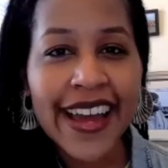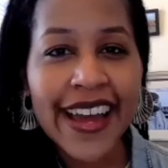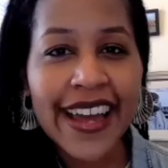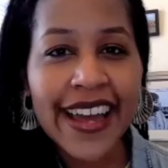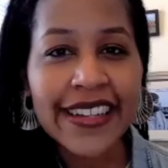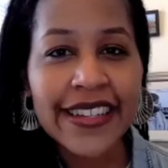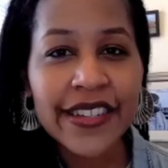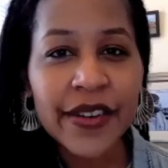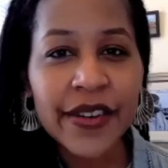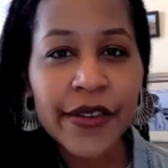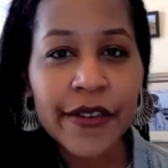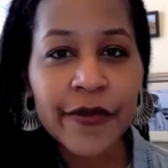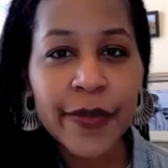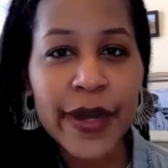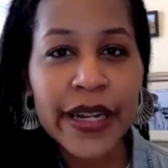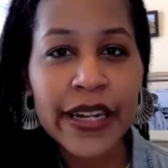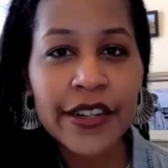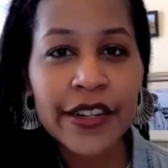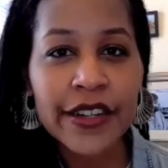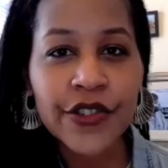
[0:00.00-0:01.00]
and so I've
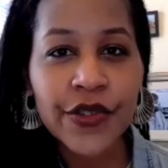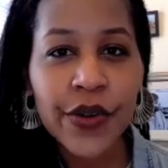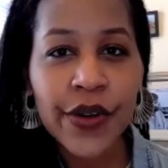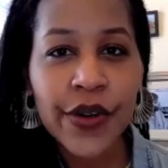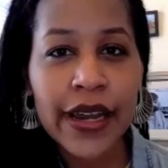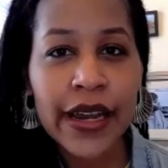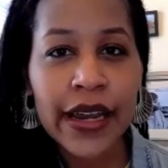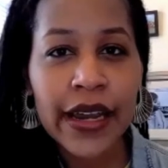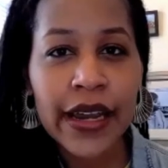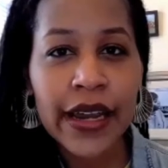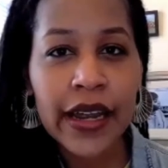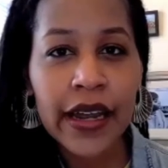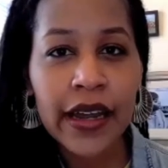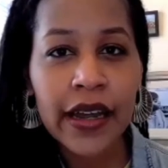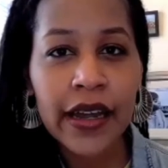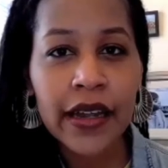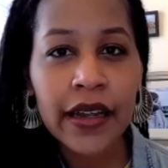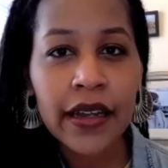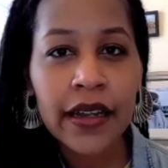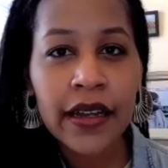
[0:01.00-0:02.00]
been
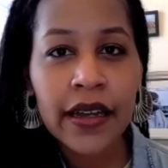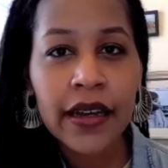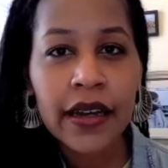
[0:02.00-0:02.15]
enjoying